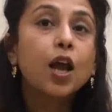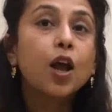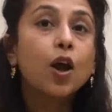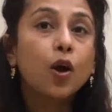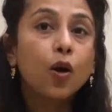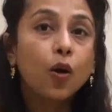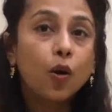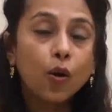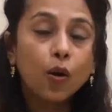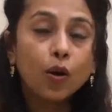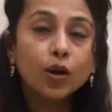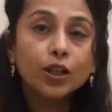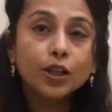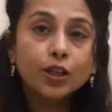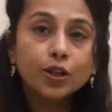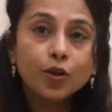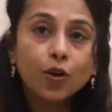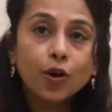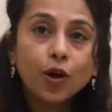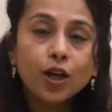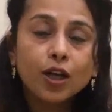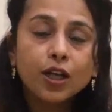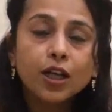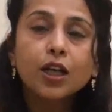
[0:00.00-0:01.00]
All in
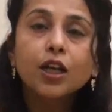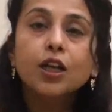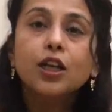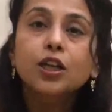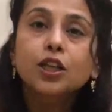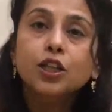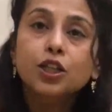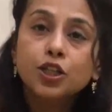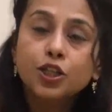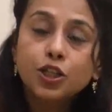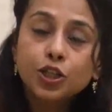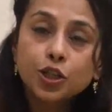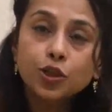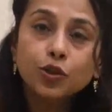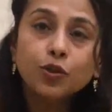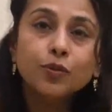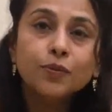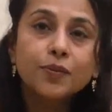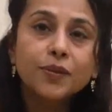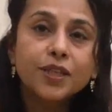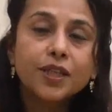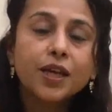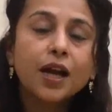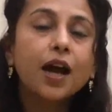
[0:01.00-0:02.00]
all,
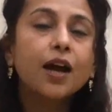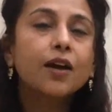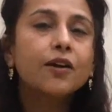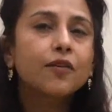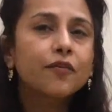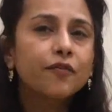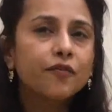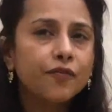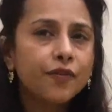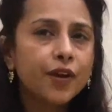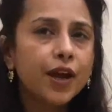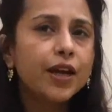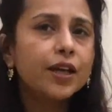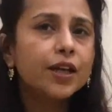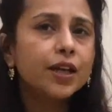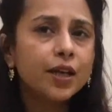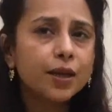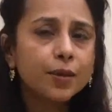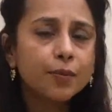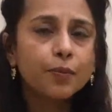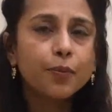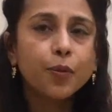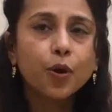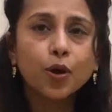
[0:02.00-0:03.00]
tubes are a very
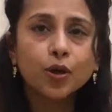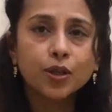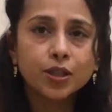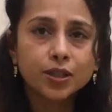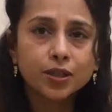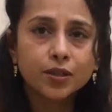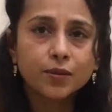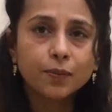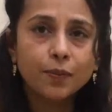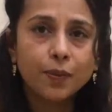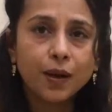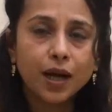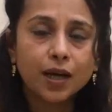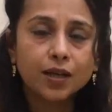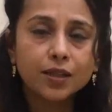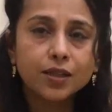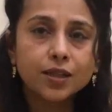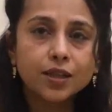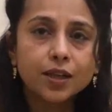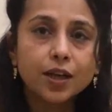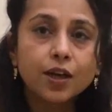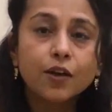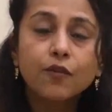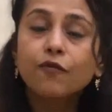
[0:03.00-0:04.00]
important part
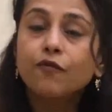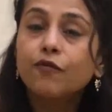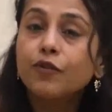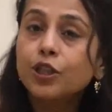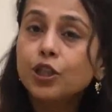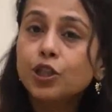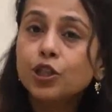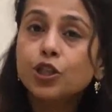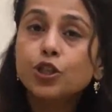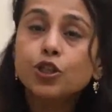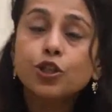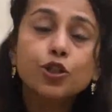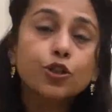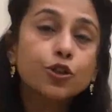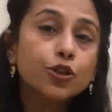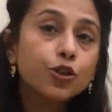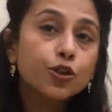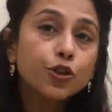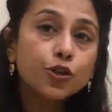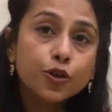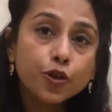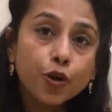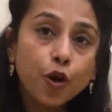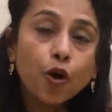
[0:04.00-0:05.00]
which
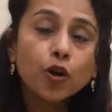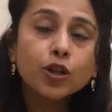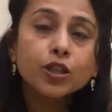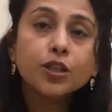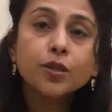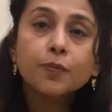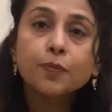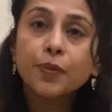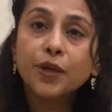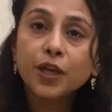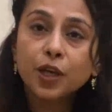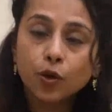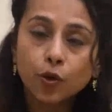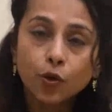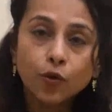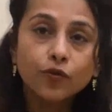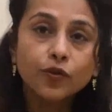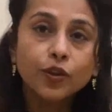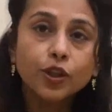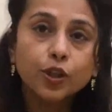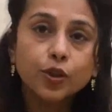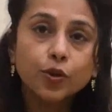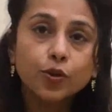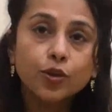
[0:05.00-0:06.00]
should not be
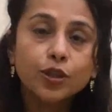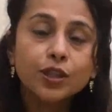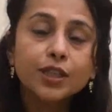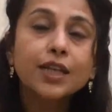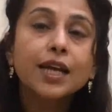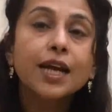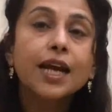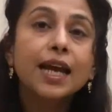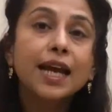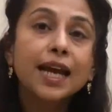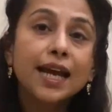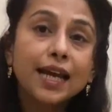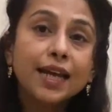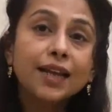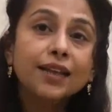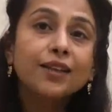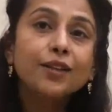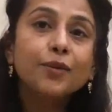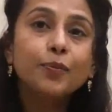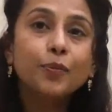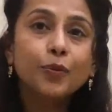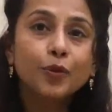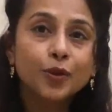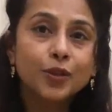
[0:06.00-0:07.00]
overlooked in the
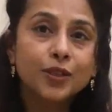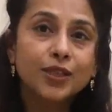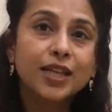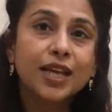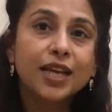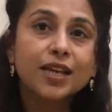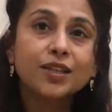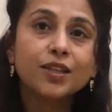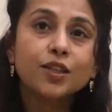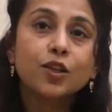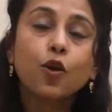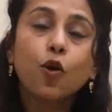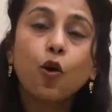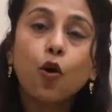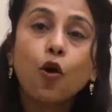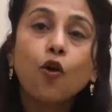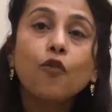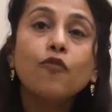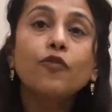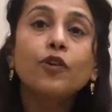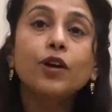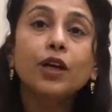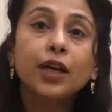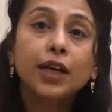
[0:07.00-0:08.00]
process of
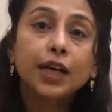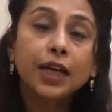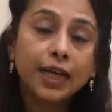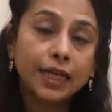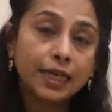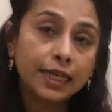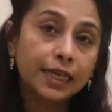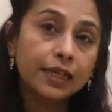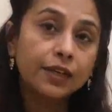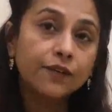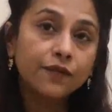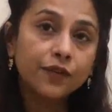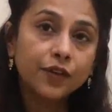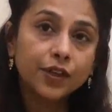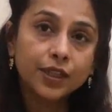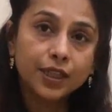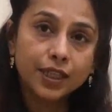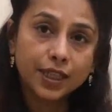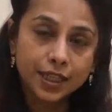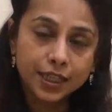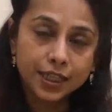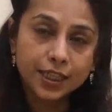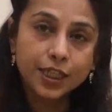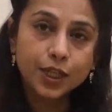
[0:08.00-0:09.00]
an
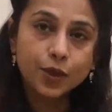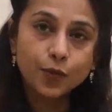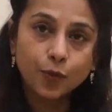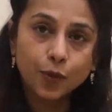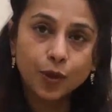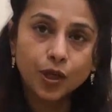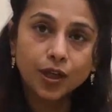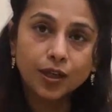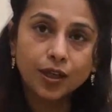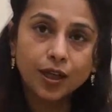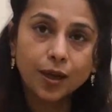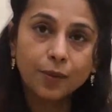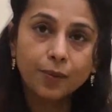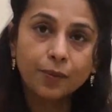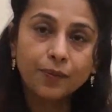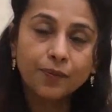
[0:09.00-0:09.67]
infertility workup.